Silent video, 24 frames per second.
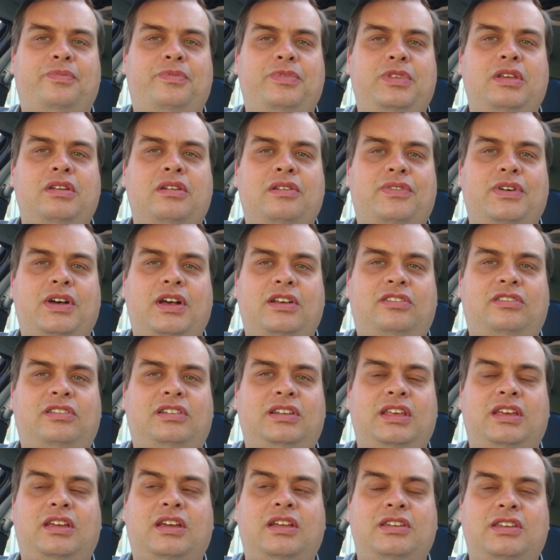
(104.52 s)

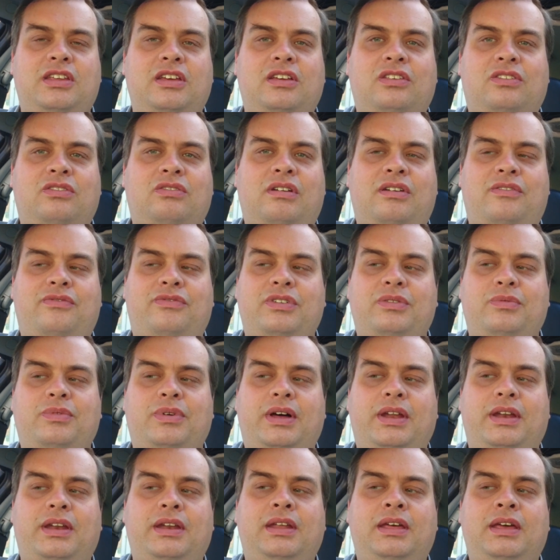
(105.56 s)
universally good news for
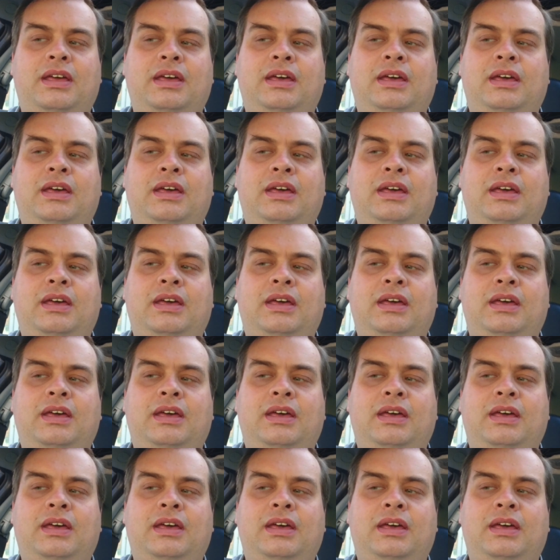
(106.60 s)
everyone.